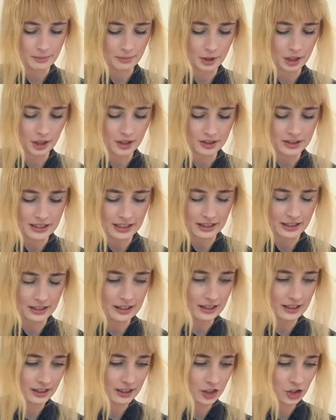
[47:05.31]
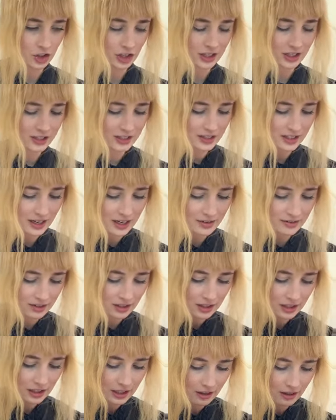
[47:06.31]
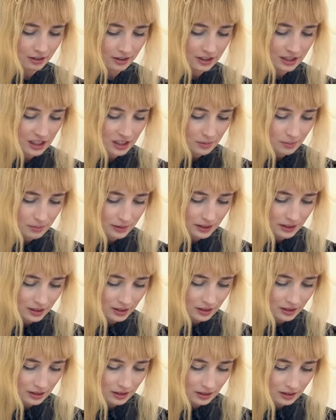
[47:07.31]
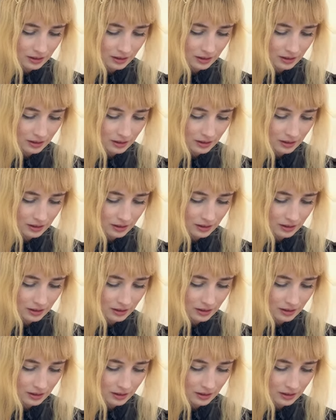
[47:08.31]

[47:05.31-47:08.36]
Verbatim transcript: I'm gonna delicately try to dive in here and keep it